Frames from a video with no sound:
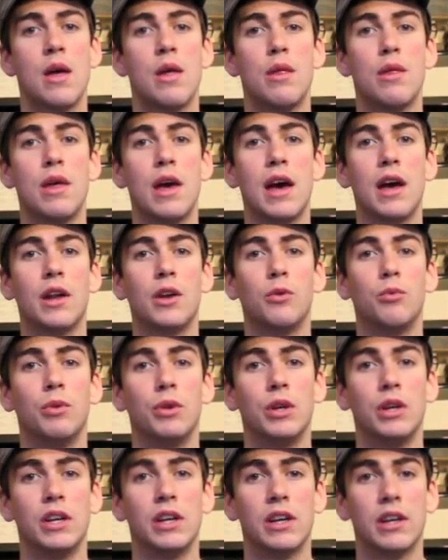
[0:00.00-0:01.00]
then
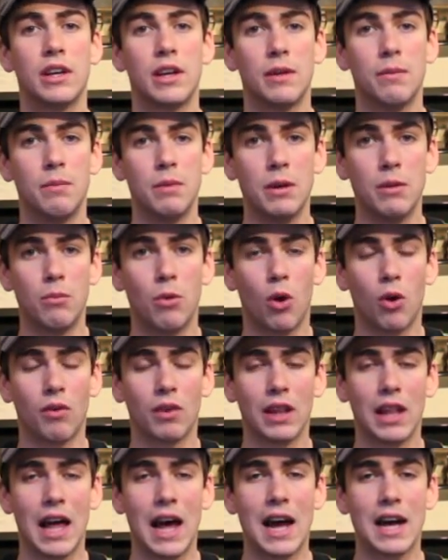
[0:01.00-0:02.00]
we can be more
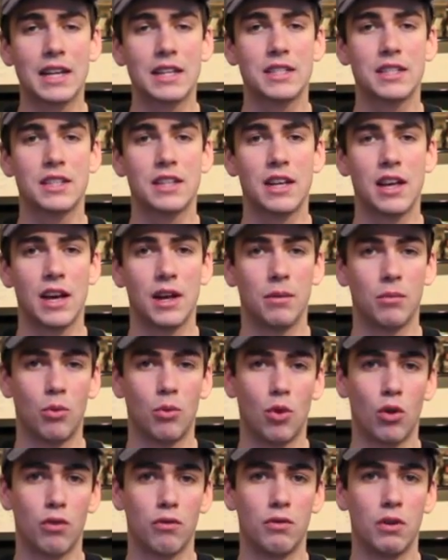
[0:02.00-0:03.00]
relaxed and
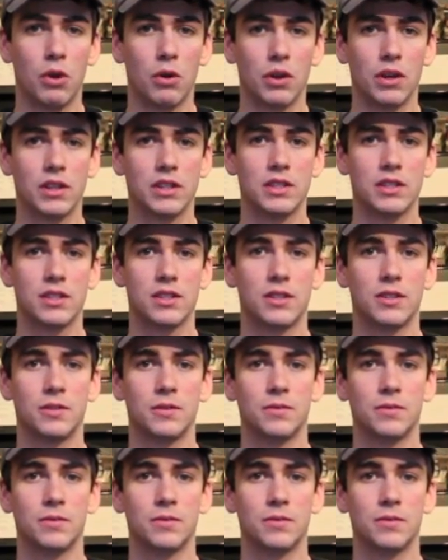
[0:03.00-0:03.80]
more focused.